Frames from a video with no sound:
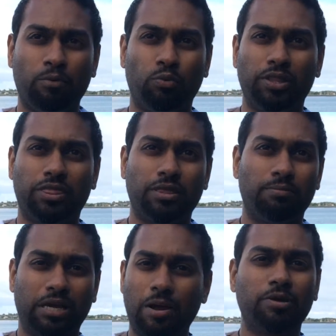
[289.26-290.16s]
with
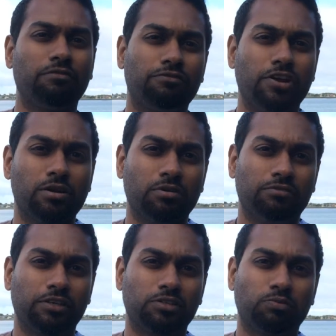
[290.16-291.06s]
becoming a freedom
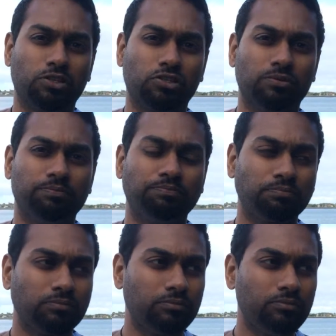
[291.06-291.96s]
of expression,
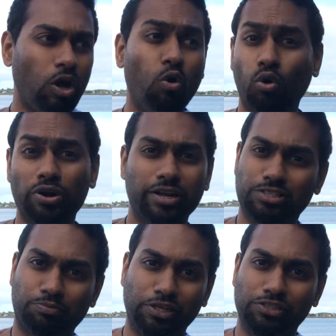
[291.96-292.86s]
or an
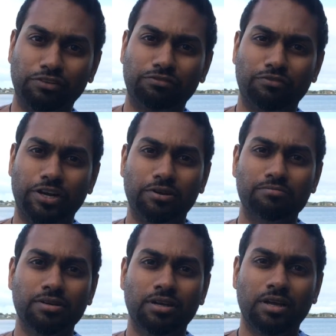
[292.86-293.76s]
expression of
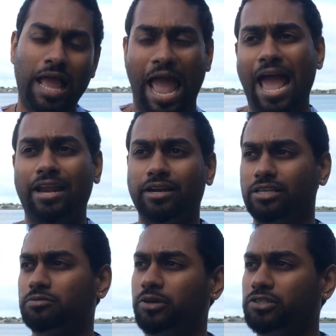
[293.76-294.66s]
freedom, and an
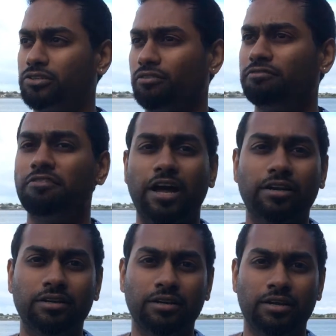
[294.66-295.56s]
expression of
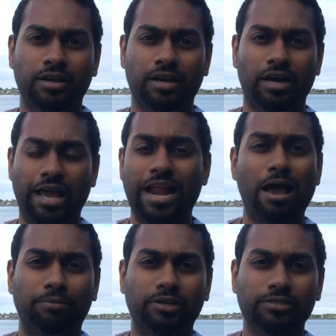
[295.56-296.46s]
fun and
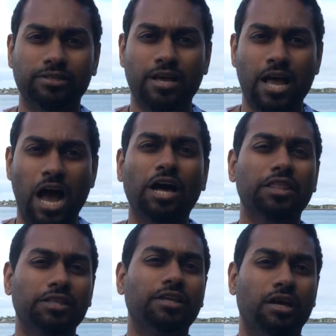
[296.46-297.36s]
happiness, I
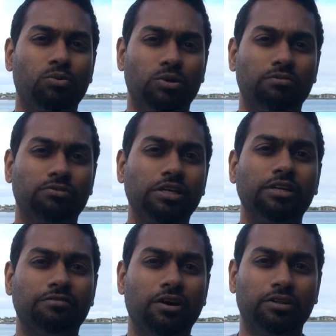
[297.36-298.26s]
think then I would have
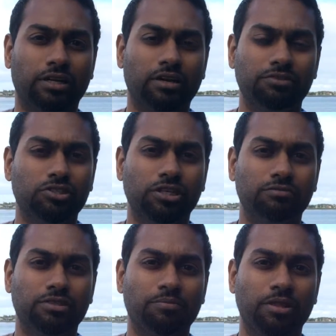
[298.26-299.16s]
really felt like I've
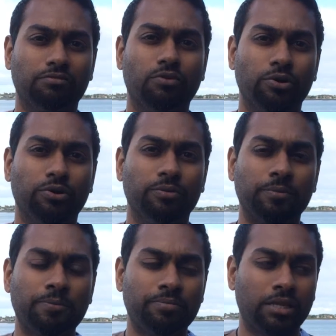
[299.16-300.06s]
achieved something for you.
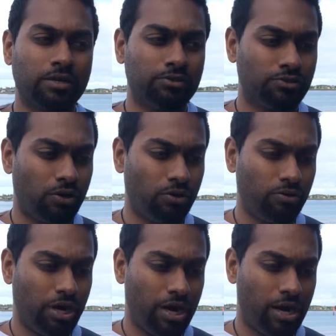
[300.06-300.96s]

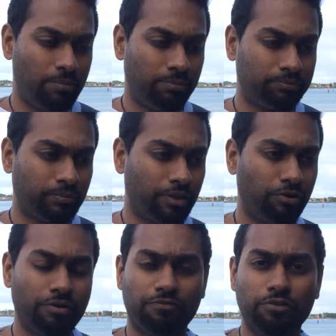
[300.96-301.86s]
So
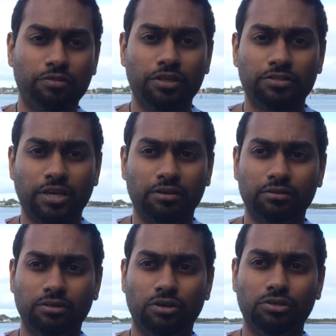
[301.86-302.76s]
there are a few things that
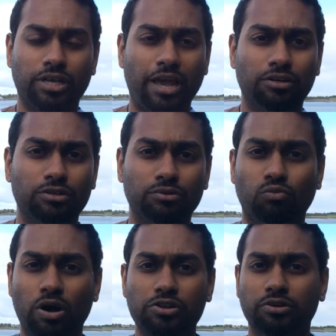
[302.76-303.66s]
you can do.
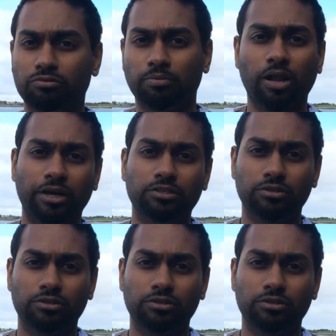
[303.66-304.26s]
One, you can reply